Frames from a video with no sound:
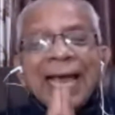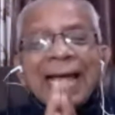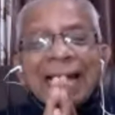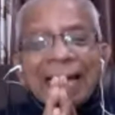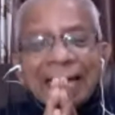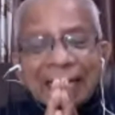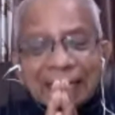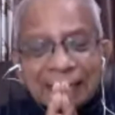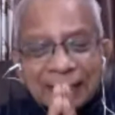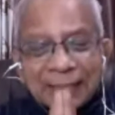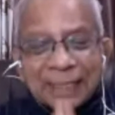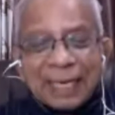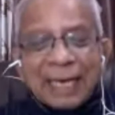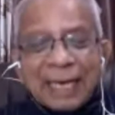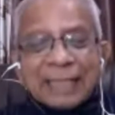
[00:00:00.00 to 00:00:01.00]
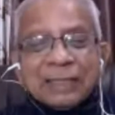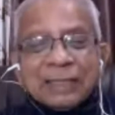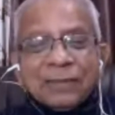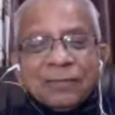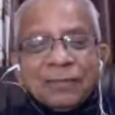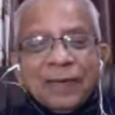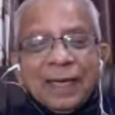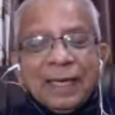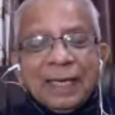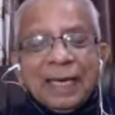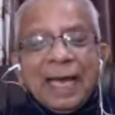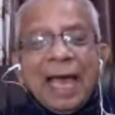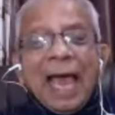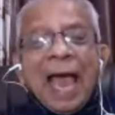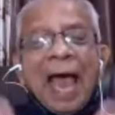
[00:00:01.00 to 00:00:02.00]
in a selective way,
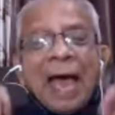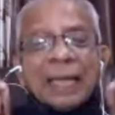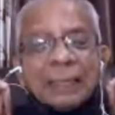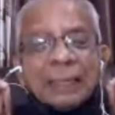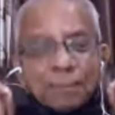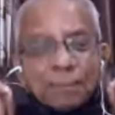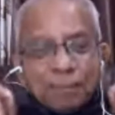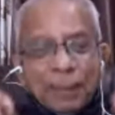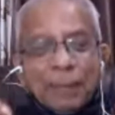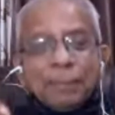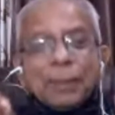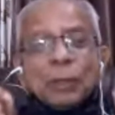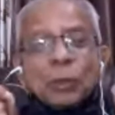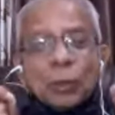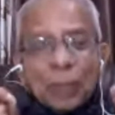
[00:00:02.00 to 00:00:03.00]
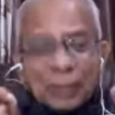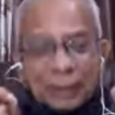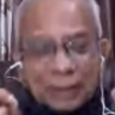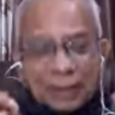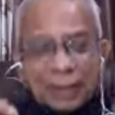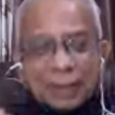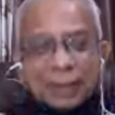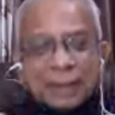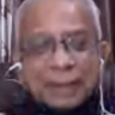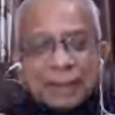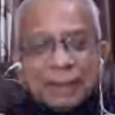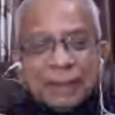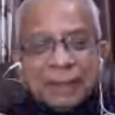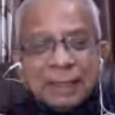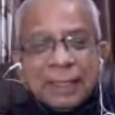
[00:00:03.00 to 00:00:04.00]
and the people who are
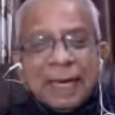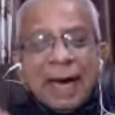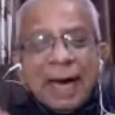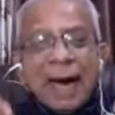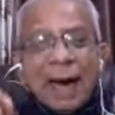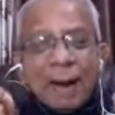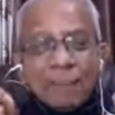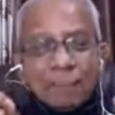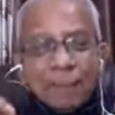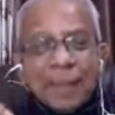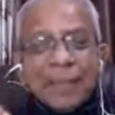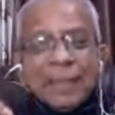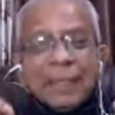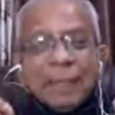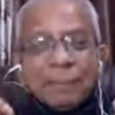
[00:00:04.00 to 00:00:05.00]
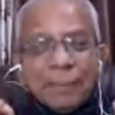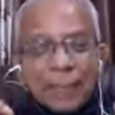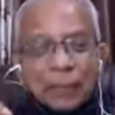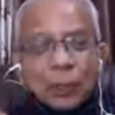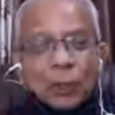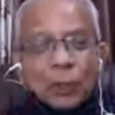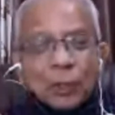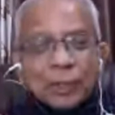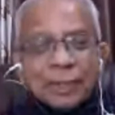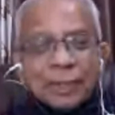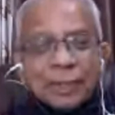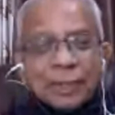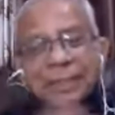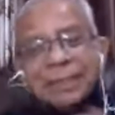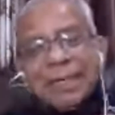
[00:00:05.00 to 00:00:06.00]
targeted are mainly
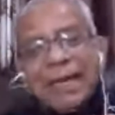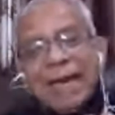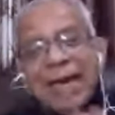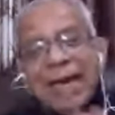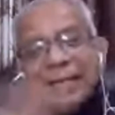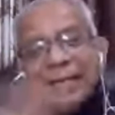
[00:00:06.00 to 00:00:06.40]
minorities.